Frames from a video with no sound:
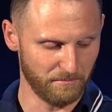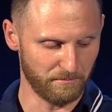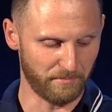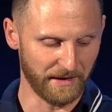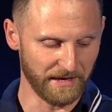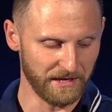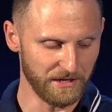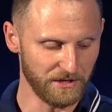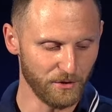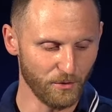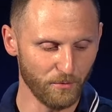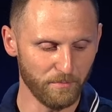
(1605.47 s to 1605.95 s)

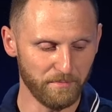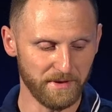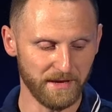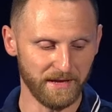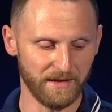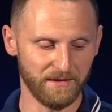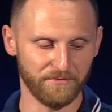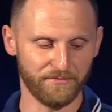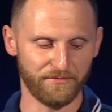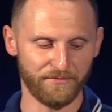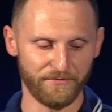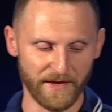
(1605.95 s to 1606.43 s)
By you
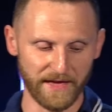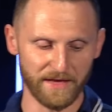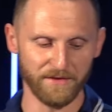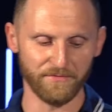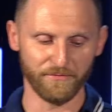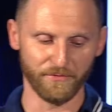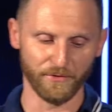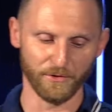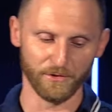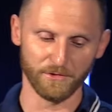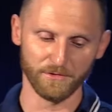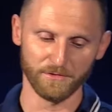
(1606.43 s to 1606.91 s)
being
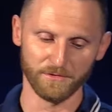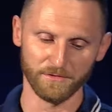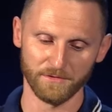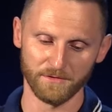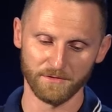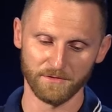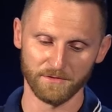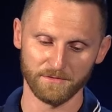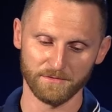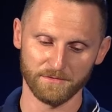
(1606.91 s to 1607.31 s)
faithful